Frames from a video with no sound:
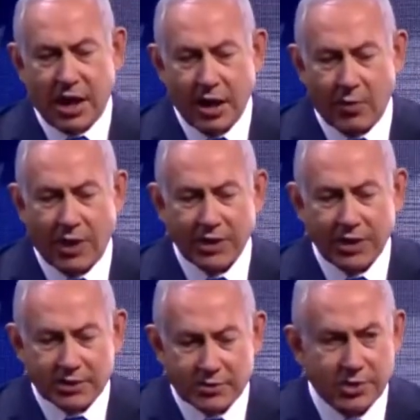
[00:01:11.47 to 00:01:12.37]
I want
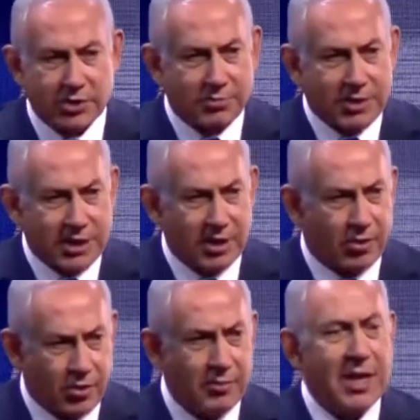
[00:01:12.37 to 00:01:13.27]
Israel to be
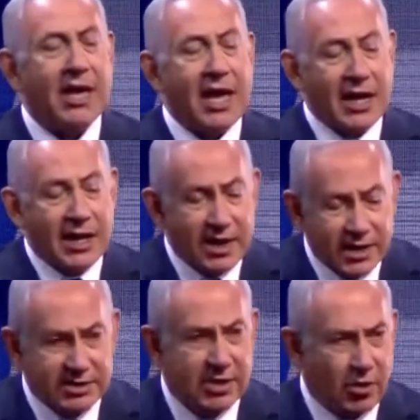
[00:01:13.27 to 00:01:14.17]
the home, and it
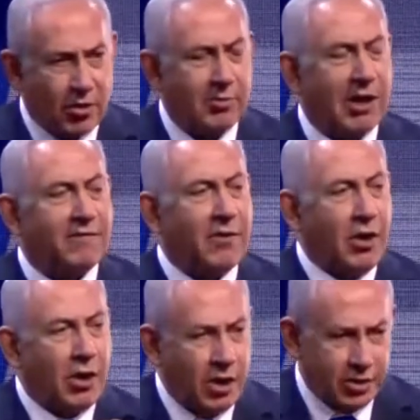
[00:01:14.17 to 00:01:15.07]
is the home of
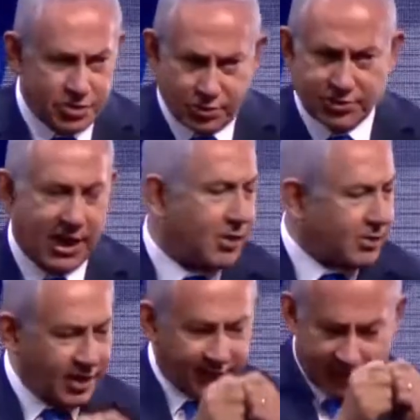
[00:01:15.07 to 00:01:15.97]
all Jews. I
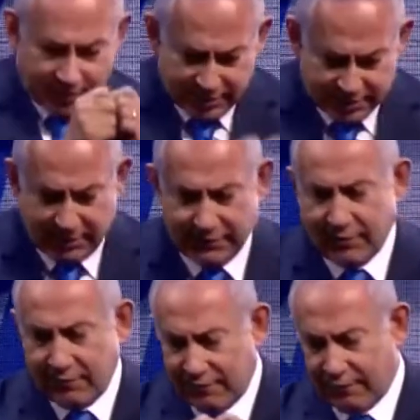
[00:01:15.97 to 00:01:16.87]
don't care if they're
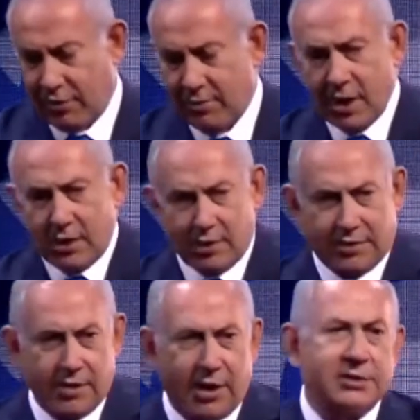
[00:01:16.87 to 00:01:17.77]
conservative, reform,
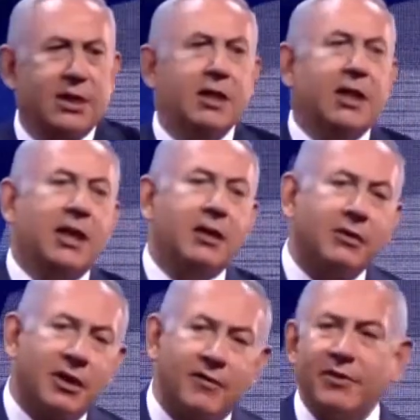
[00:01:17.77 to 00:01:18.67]
orthodox, and I
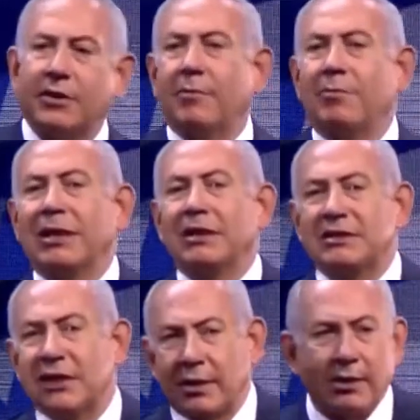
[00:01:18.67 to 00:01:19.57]
don't care if they're
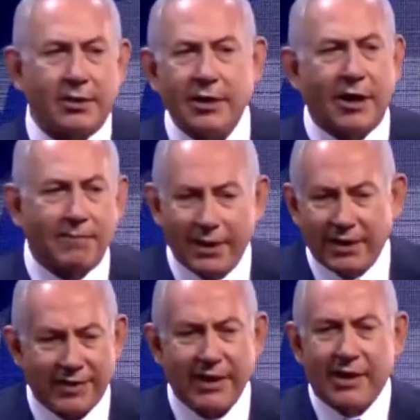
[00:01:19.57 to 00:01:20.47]
completely secular and
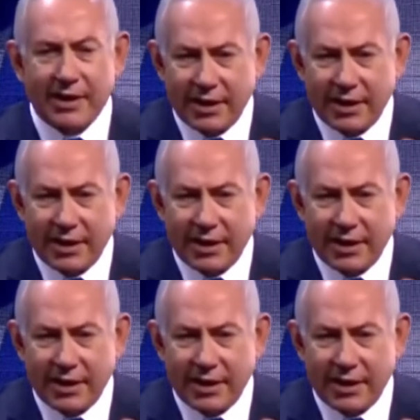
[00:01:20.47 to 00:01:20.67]
non-believing.